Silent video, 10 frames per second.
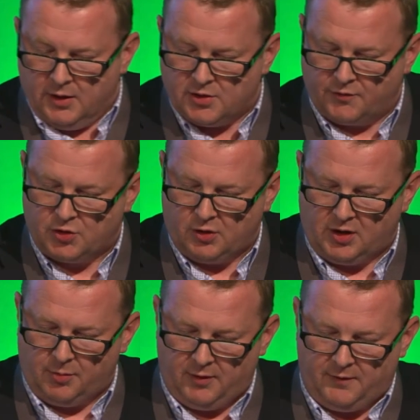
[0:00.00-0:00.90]
So I've just got a
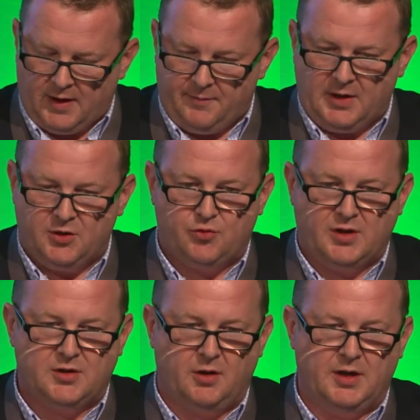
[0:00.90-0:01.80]
couple of industry
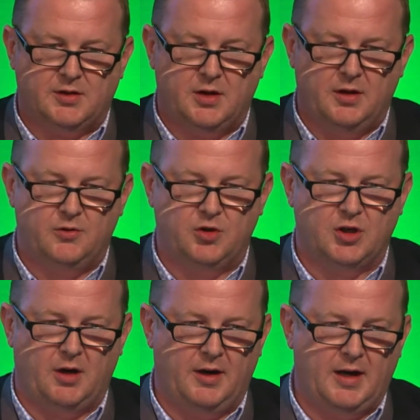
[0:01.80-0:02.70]
studies to
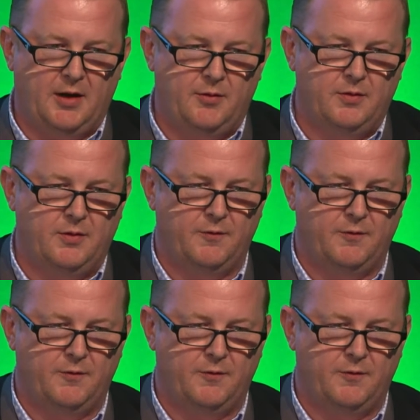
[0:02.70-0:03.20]
show you now.